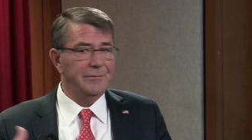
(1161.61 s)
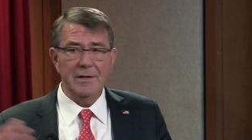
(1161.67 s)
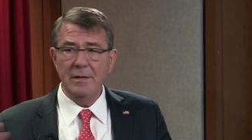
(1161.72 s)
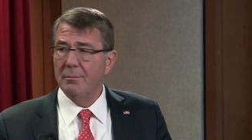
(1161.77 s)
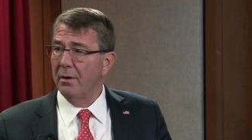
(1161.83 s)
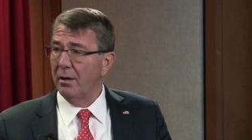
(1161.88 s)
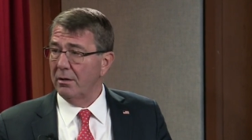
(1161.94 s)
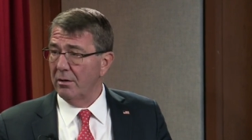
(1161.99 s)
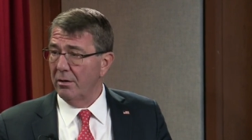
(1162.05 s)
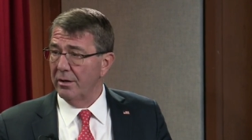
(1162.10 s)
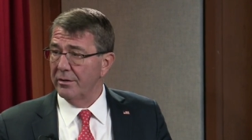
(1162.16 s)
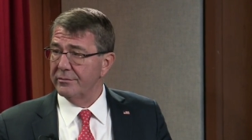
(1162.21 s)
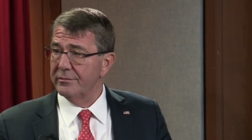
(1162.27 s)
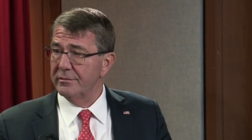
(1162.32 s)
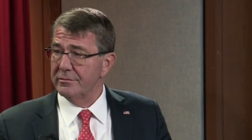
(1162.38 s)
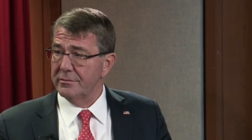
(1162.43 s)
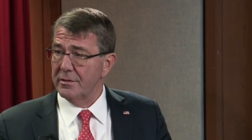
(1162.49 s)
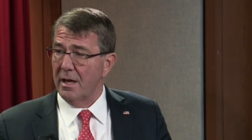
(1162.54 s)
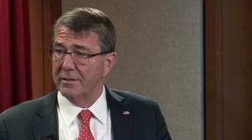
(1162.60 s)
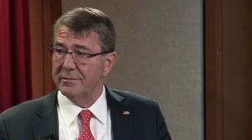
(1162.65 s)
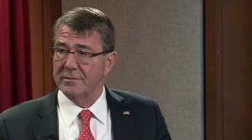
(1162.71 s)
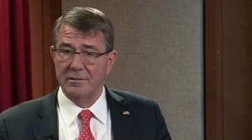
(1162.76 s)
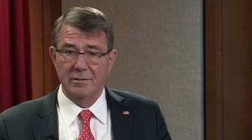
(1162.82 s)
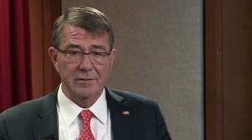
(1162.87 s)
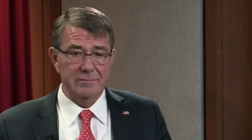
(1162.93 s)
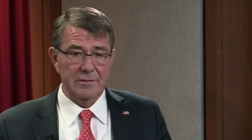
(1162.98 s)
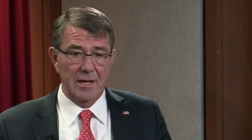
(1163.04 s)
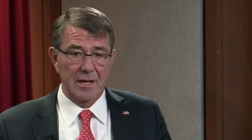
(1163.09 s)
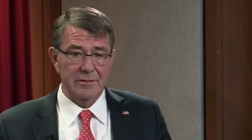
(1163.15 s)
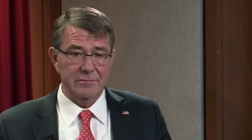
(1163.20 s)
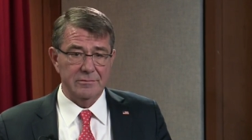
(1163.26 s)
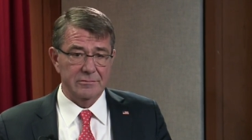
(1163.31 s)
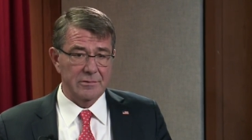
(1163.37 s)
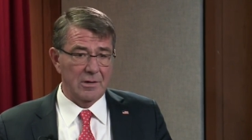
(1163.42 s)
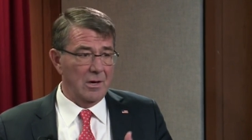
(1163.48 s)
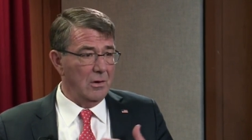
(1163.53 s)
FEMA calls the shots in
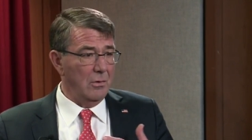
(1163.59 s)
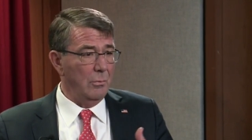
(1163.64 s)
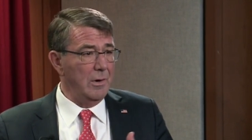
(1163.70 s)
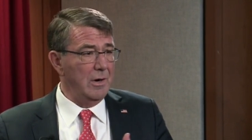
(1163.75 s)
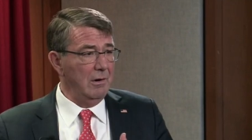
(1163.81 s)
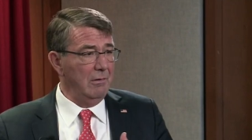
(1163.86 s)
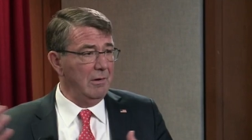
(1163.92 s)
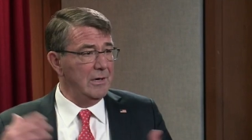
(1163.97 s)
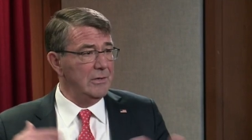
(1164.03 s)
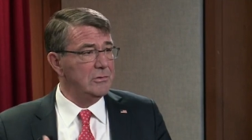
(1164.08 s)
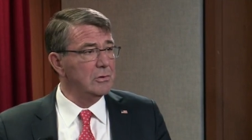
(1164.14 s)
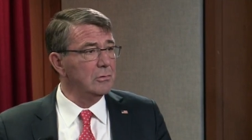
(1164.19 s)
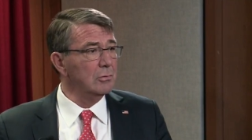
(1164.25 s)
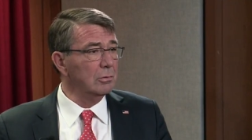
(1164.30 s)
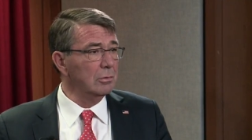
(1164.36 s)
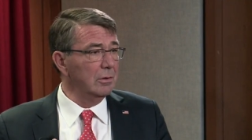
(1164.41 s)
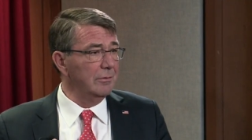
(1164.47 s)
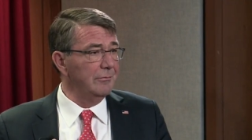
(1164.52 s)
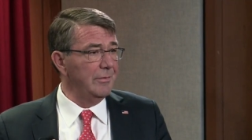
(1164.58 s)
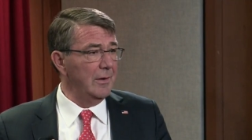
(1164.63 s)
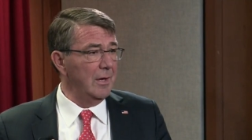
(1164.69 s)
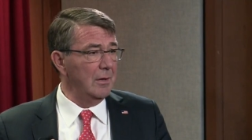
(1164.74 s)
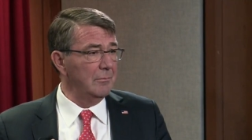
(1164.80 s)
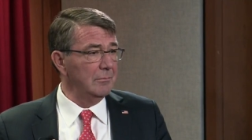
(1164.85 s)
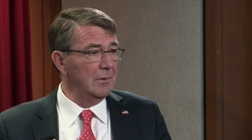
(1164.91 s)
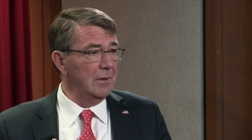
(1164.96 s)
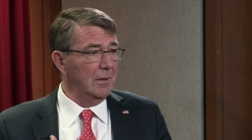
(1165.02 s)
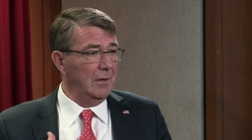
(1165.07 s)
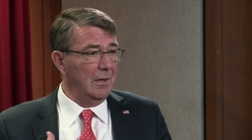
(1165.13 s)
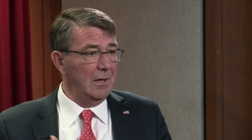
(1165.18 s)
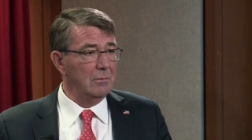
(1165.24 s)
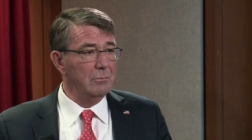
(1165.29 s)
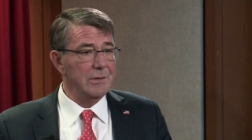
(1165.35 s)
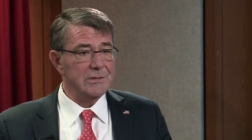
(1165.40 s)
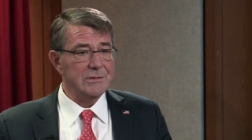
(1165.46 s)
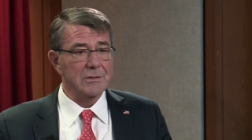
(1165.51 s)
disasters. We are a tool of them
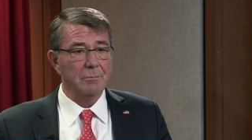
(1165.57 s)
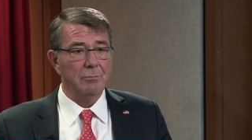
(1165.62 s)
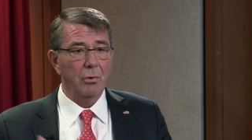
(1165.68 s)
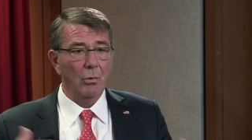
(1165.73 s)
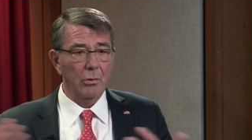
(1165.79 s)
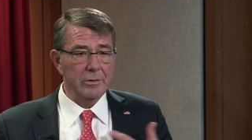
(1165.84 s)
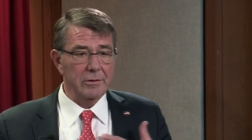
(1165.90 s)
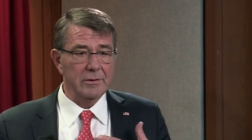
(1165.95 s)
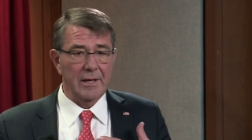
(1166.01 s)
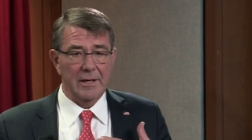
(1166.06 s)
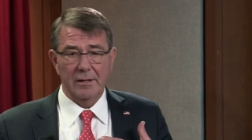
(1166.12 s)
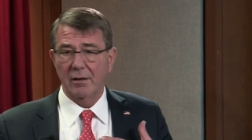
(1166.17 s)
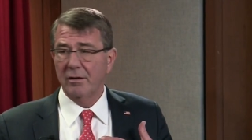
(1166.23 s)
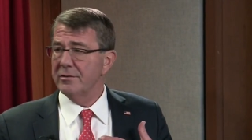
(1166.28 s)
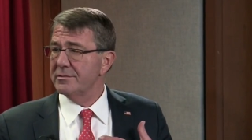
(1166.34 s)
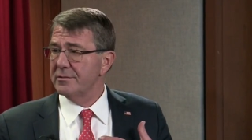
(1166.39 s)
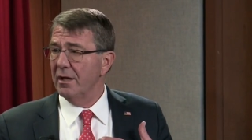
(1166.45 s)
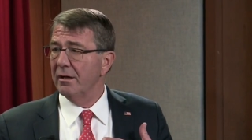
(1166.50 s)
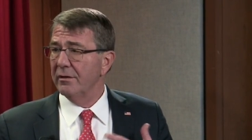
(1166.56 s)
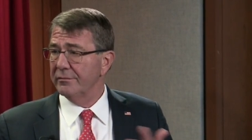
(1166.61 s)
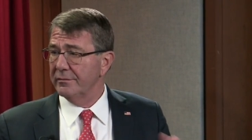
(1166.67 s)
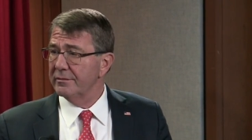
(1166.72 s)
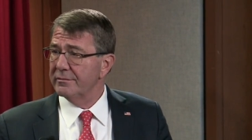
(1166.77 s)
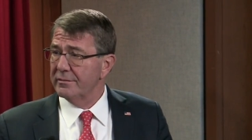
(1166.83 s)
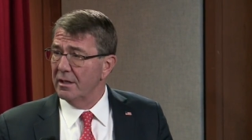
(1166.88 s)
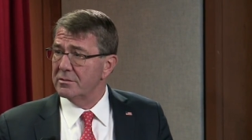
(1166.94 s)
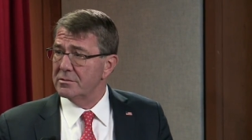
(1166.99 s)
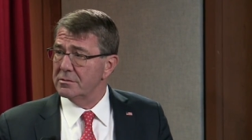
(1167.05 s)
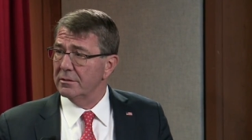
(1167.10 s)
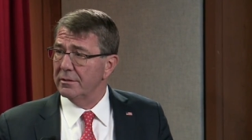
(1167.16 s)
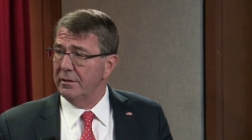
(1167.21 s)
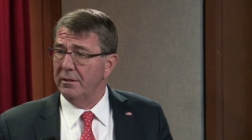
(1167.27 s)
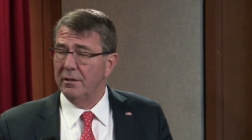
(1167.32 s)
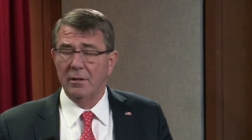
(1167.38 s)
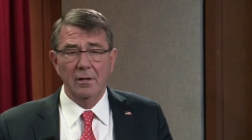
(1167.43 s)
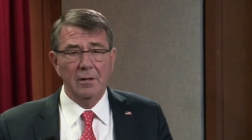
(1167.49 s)
and we subordinate ourselves
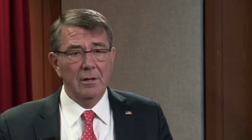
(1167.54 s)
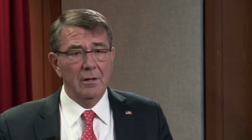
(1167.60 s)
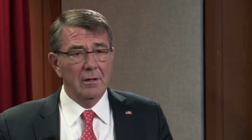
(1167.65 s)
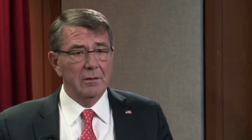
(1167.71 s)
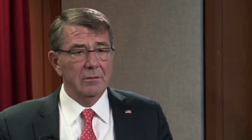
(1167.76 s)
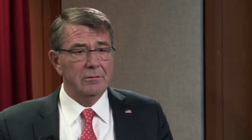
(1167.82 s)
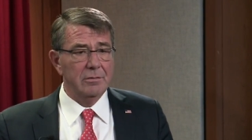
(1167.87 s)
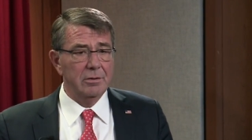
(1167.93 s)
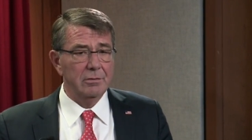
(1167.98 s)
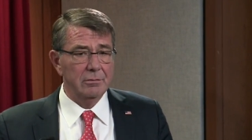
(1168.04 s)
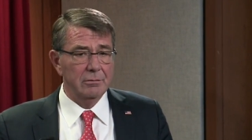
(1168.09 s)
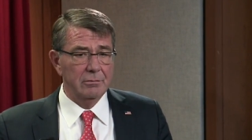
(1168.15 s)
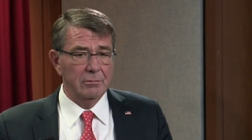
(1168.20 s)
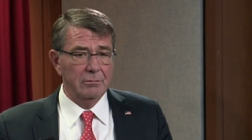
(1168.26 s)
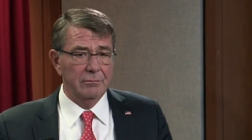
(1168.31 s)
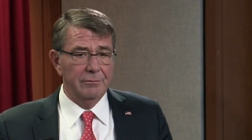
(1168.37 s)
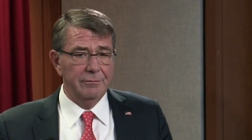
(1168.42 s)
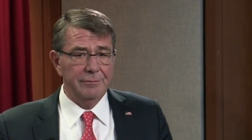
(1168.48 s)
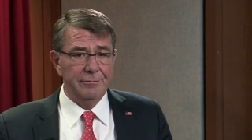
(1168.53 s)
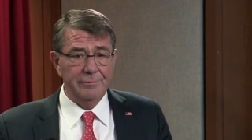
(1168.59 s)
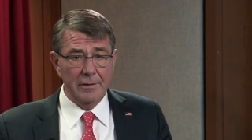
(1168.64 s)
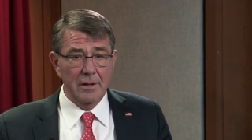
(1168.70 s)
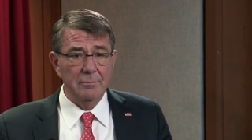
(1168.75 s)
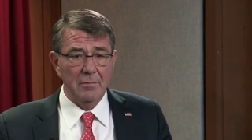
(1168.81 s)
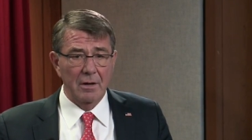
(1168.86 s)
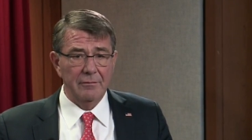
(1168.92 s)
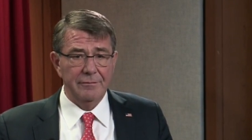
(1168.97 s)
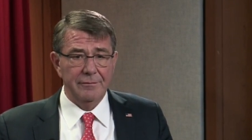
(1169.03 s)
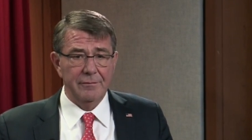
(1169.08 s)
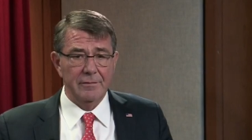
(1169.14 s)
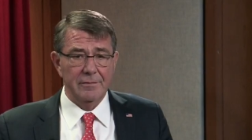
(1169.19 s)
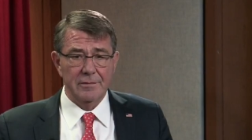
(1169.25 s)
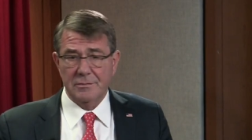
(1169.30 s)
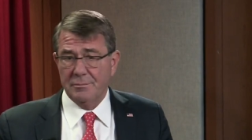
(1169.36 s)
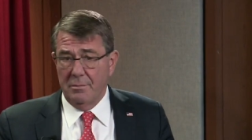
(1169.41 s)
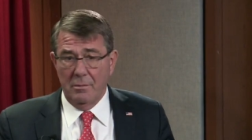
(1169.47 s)
essentially to FEMA
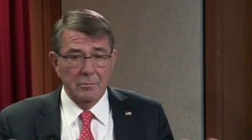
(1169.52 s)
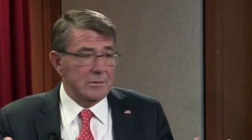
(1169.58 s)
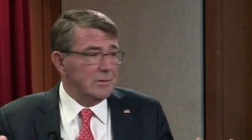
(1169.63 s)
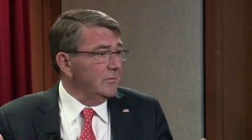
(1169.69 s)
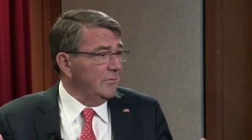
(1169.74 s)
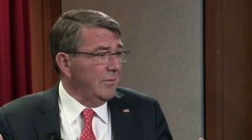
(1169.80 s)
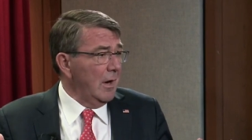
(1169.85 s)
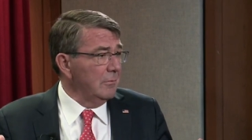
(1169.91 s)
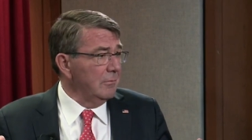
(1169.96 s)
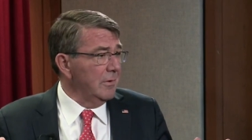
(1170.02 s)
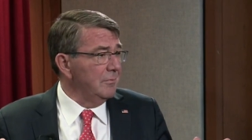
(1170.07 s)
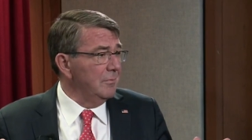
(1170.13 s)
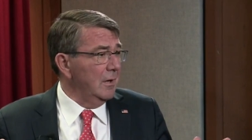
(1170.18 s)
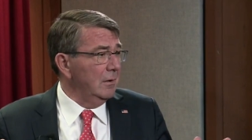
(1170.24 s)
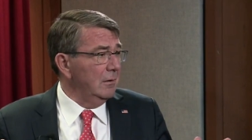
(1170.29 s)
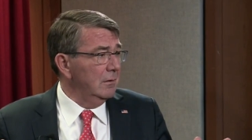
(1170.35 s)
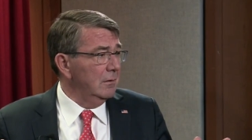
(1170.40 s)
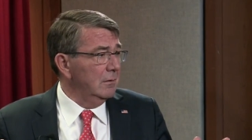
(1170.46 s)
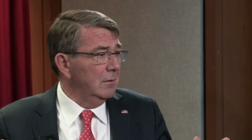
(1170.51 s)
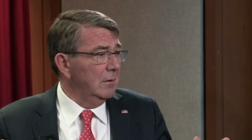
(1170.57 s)
for this, which is fine with me.